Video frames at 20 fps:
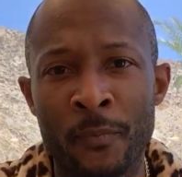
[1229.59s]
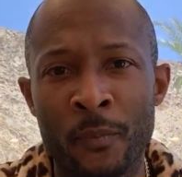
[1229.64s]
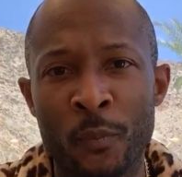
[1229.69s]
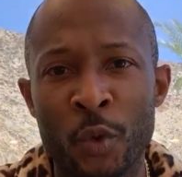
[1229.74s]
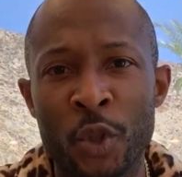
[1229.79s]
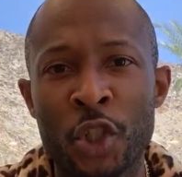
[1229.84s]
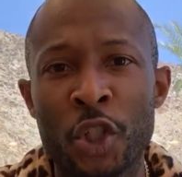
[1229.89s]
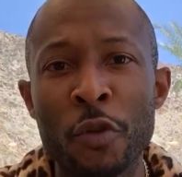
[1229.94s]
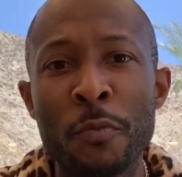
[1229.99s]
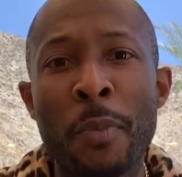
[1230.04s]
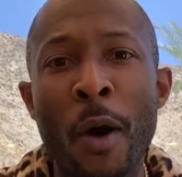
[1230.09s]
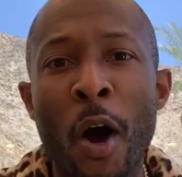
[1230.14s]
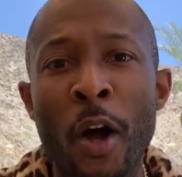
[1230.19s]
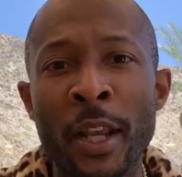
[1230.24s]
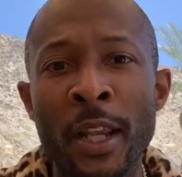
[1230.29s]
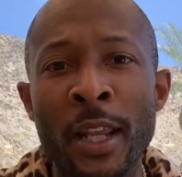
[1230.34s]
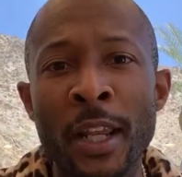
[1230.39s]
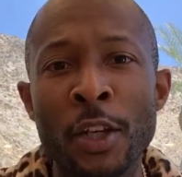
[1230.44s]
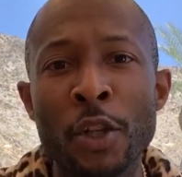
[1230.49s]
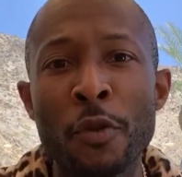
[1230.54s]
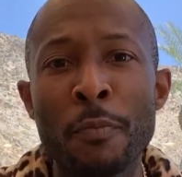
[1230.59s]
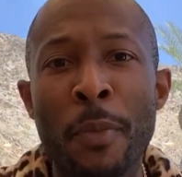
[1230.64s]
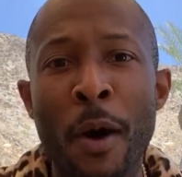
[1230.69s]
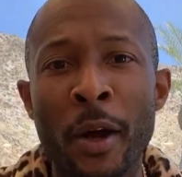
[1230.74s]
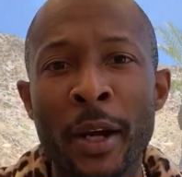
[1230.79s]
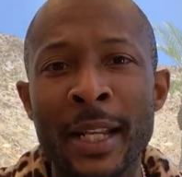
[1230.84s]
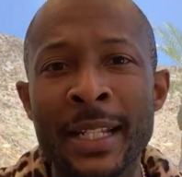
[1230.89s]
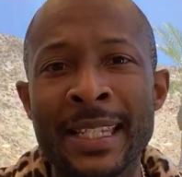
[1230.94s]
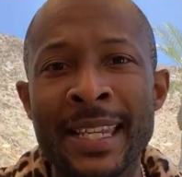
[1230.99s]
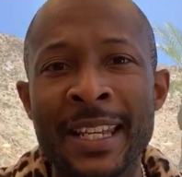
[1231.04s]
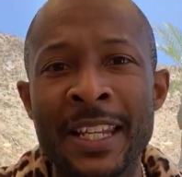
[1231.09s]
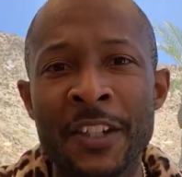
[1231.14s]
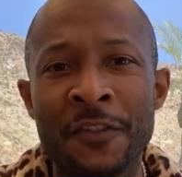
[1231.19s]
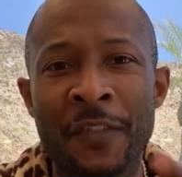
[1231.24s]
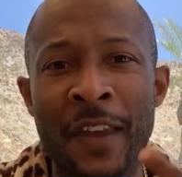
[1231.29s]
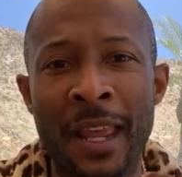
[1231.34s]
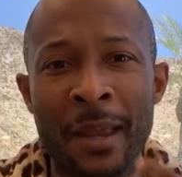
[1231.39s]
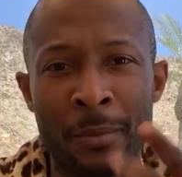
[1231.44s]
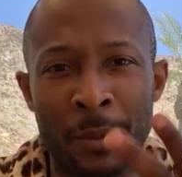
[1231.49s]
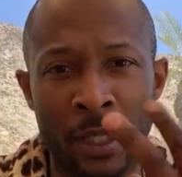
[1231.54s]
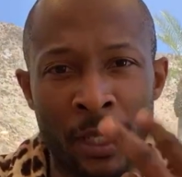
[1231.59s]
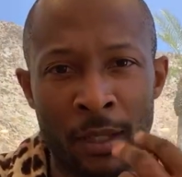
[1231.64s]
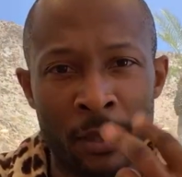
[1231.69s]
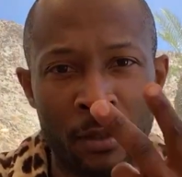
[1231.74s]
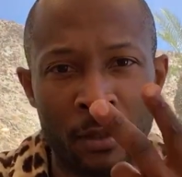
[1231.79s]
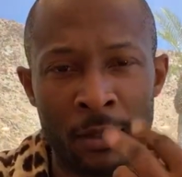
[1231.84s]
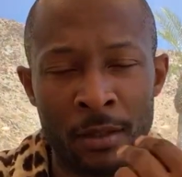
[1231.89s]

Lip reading: Once you bought into this family.